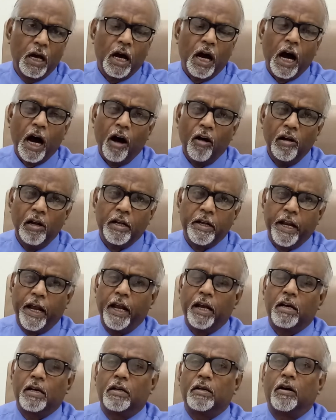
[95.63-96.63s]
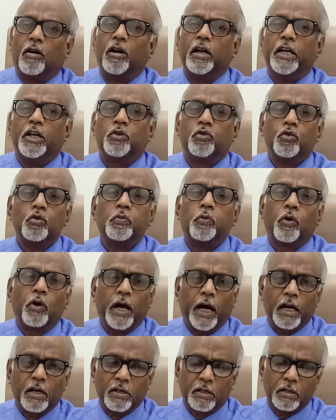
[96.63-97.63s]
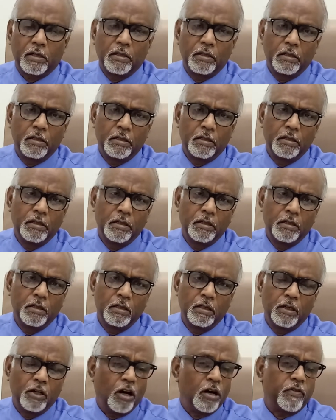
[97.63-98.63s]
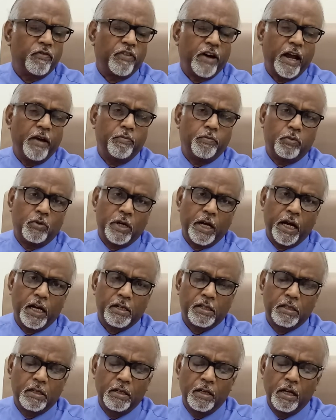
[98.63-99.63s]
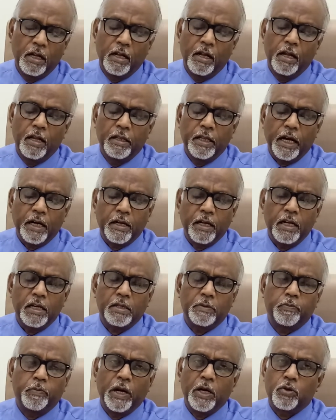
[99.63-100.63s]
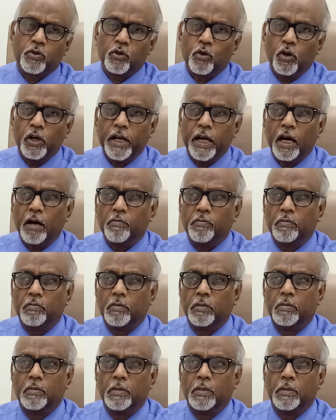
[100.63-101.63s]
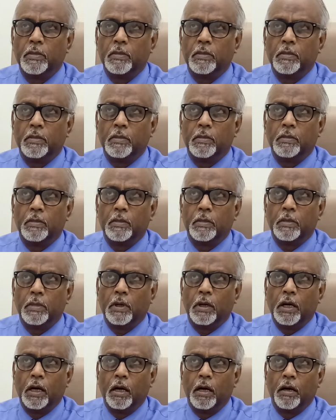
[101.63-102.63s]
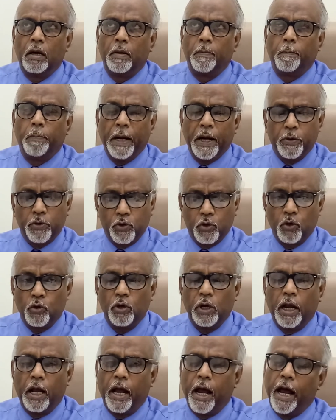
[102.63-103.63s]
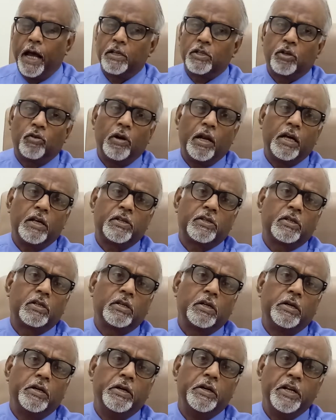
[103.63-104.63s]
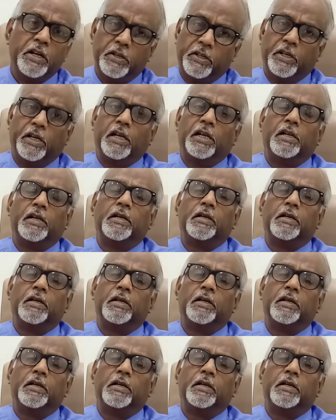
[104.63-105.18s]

I will take only 2 products, not 5 products, that is petroleum, petrol as well as diesel.